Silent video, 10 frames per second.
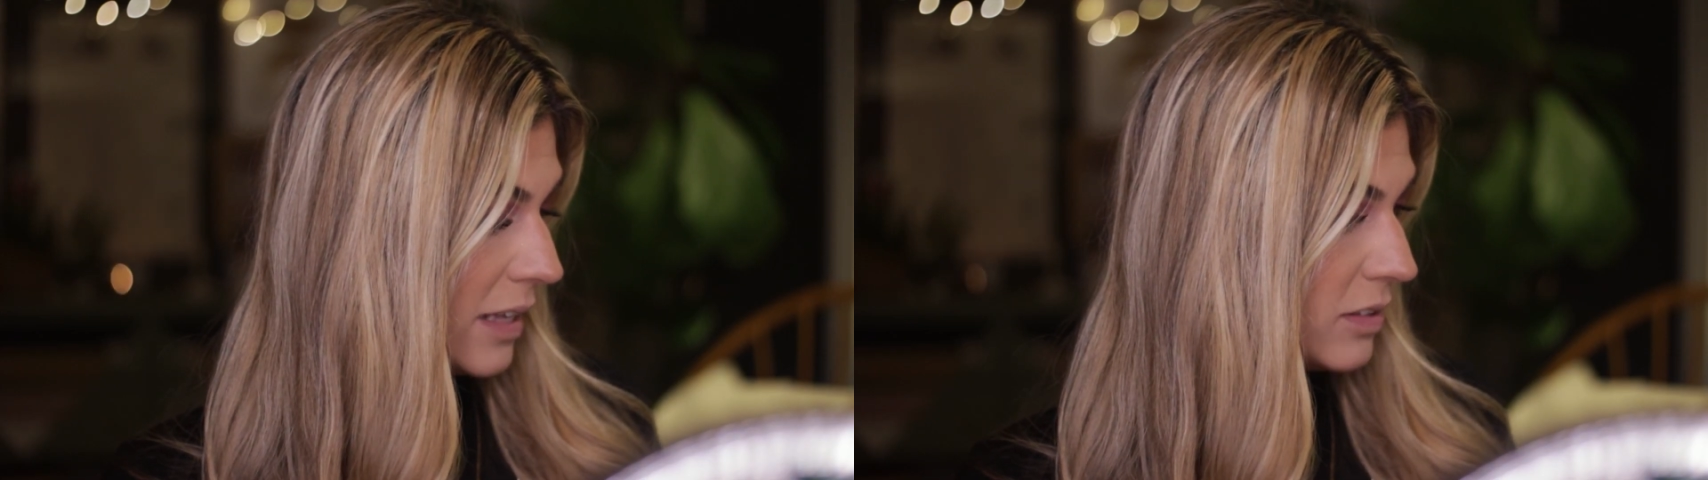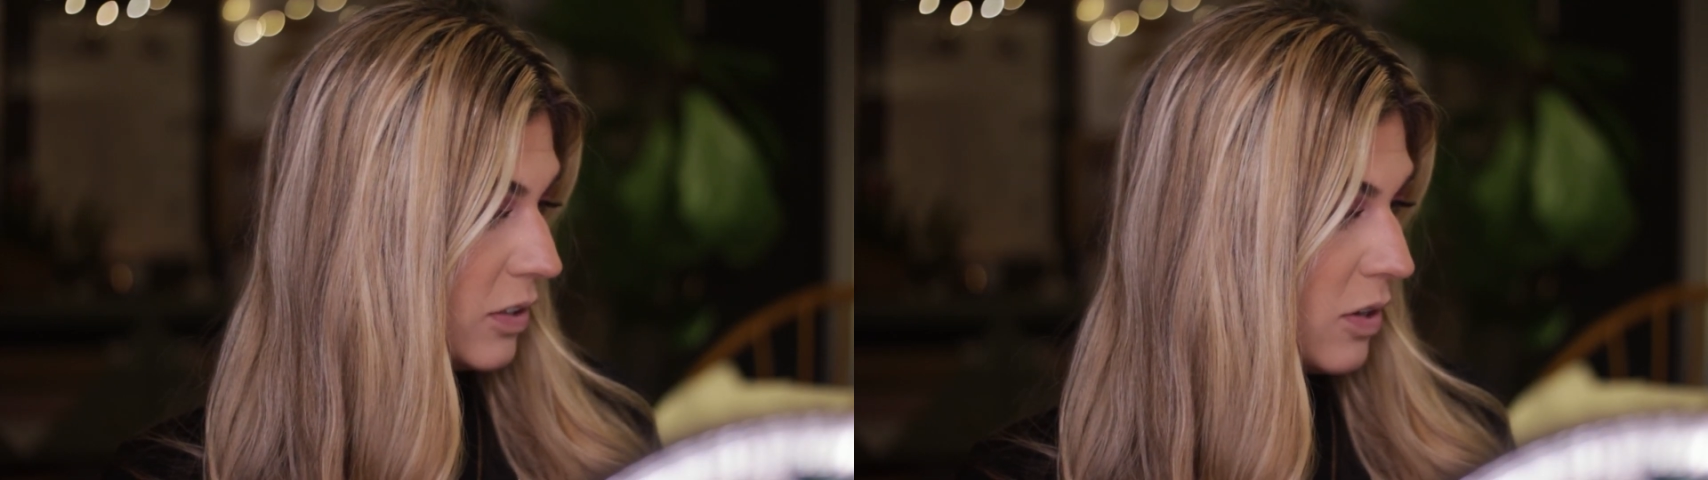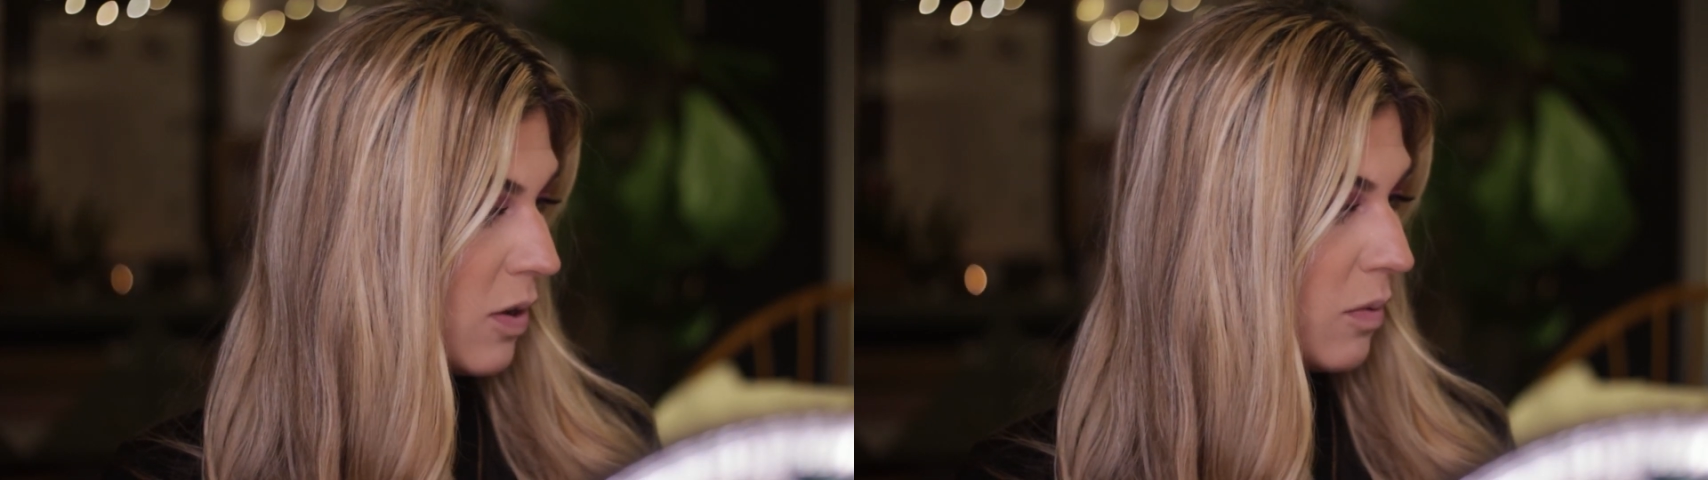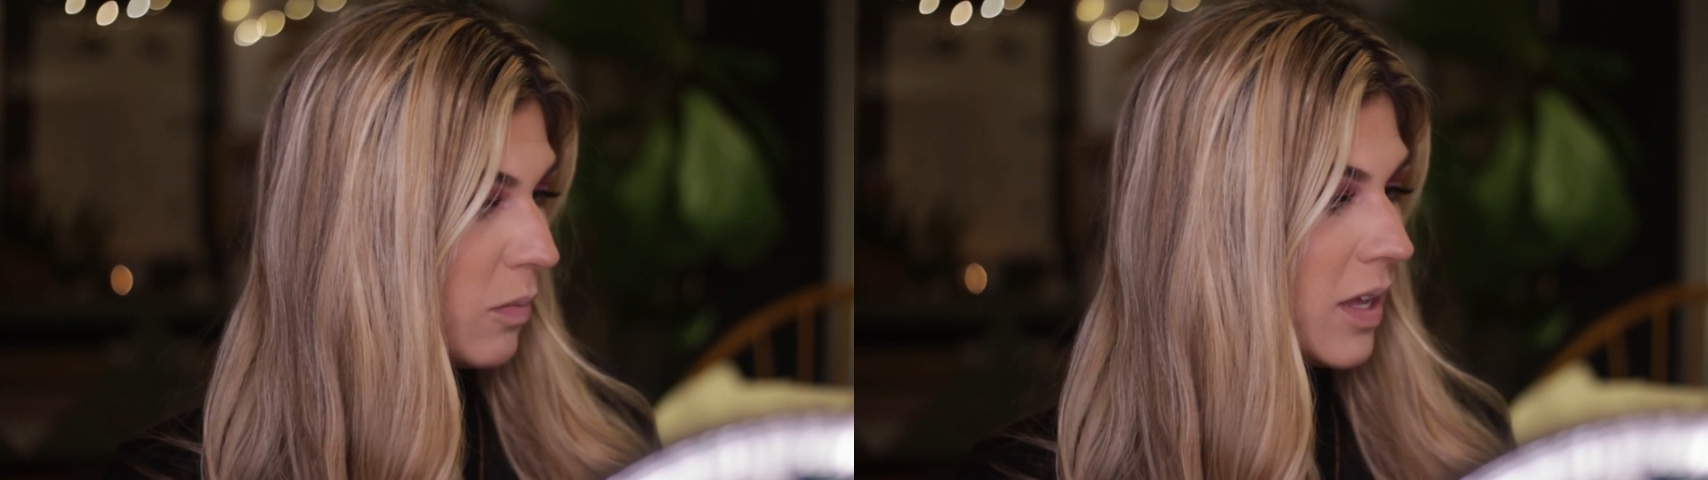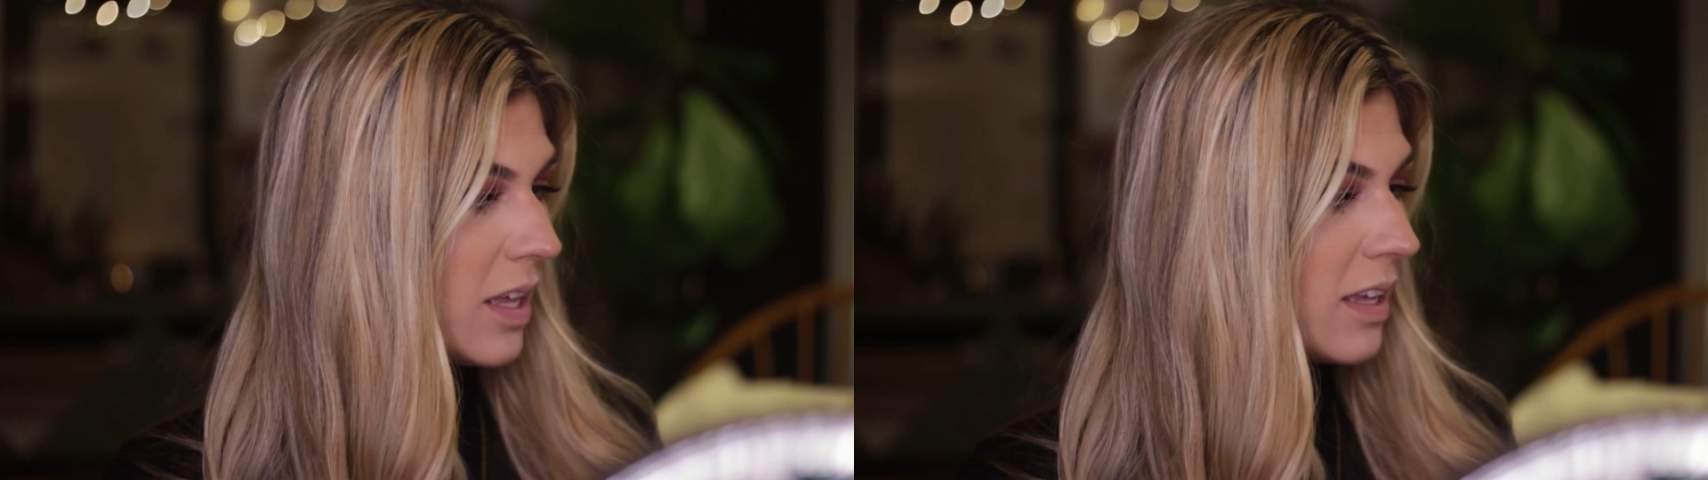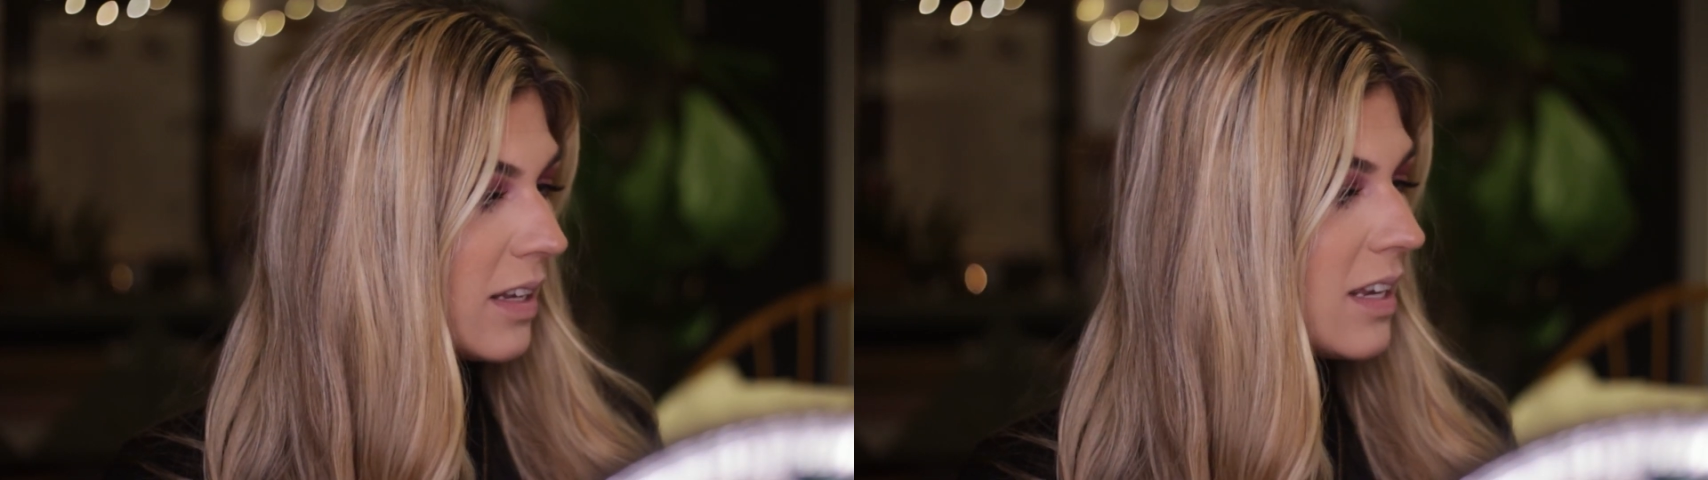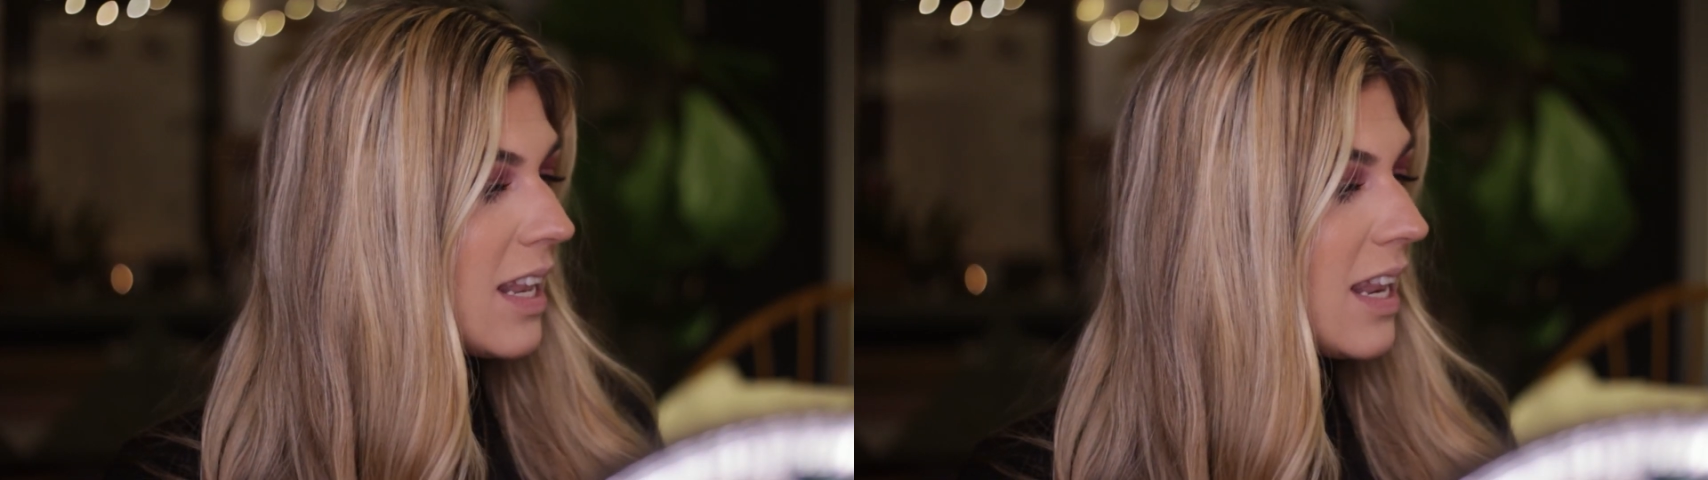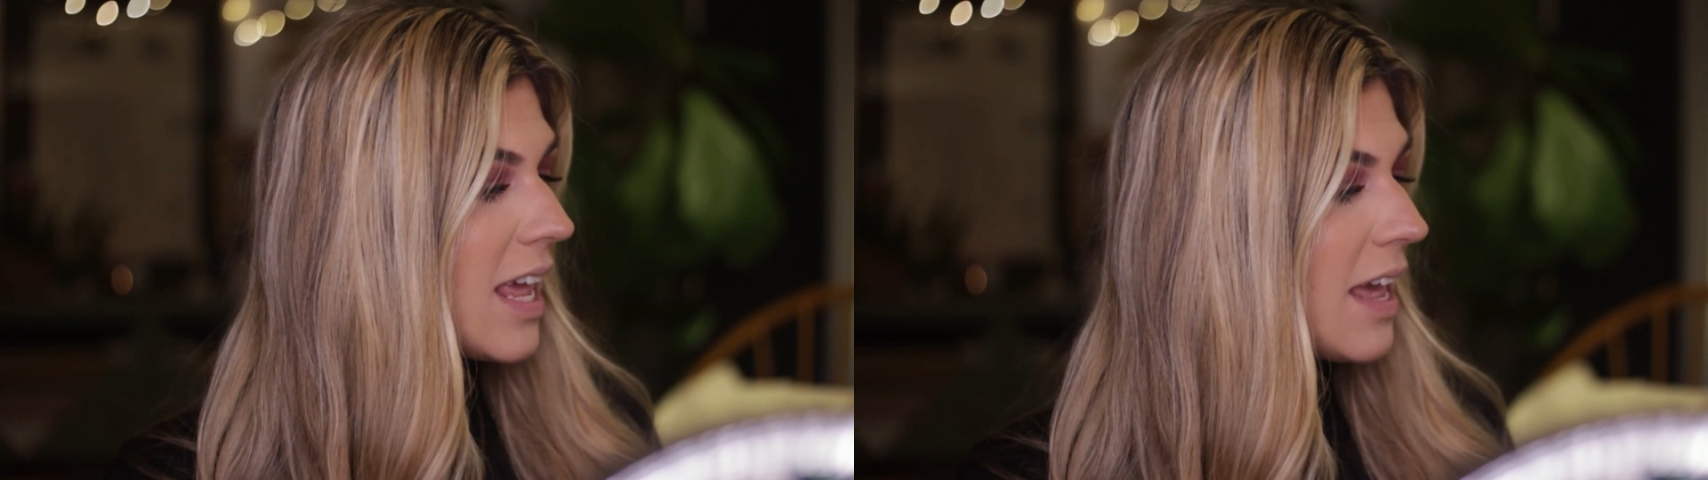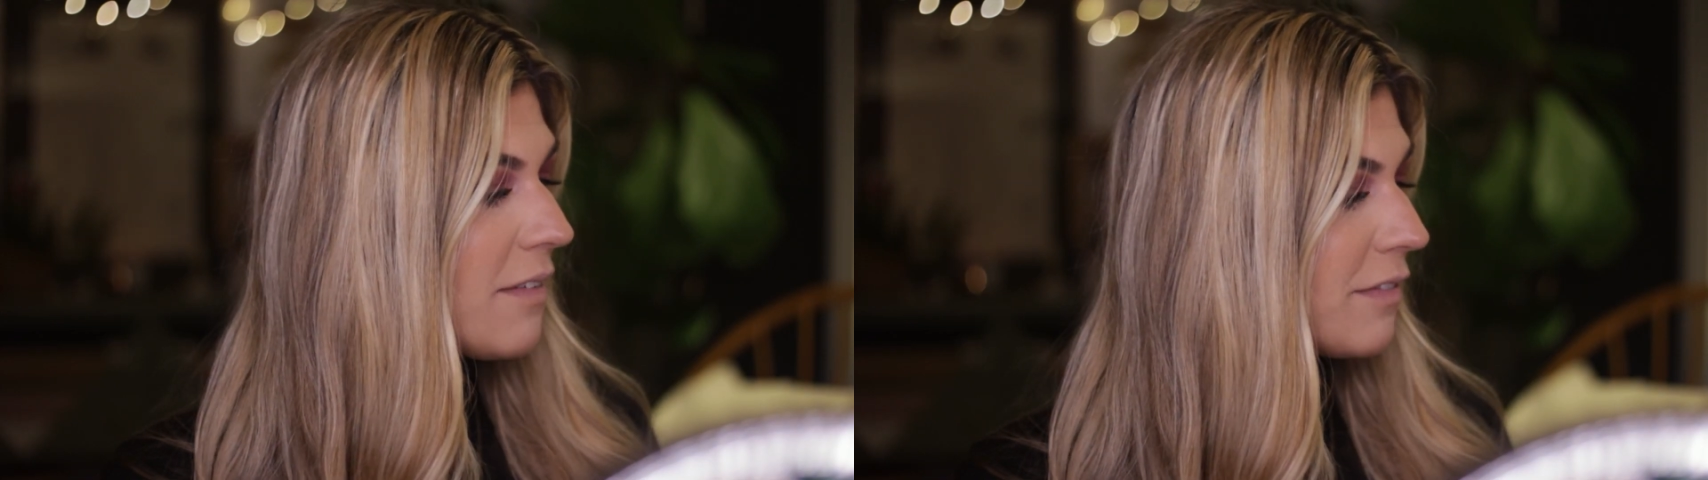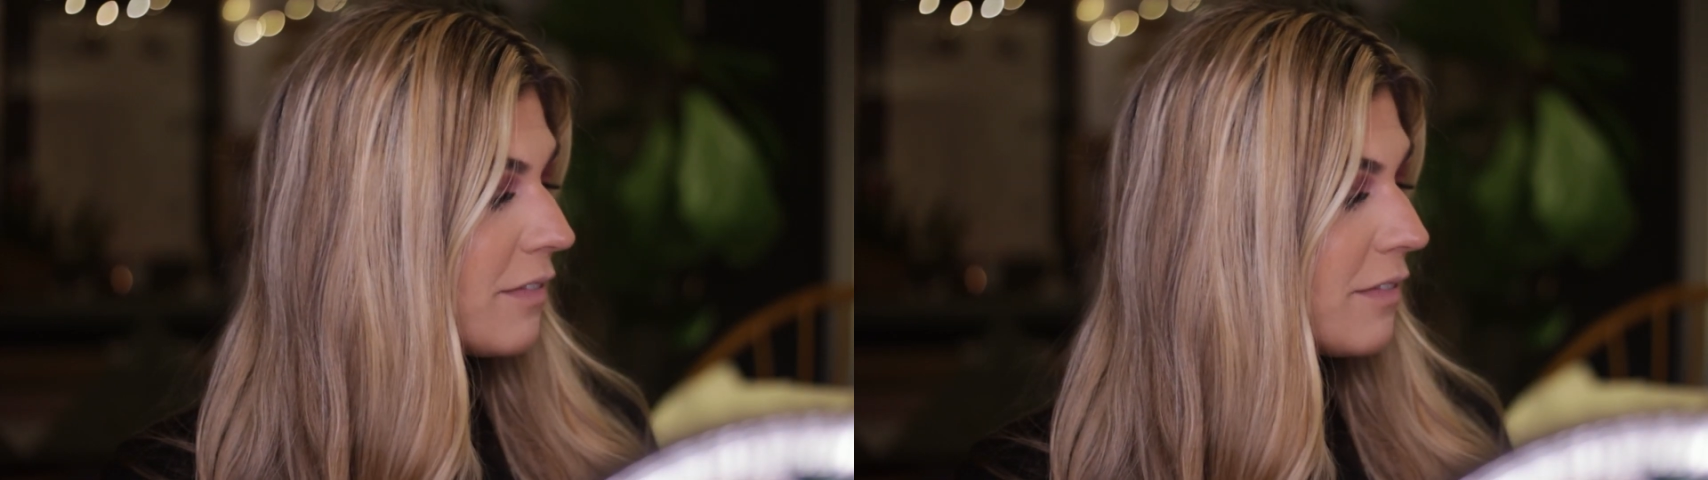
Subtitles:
don't want a lot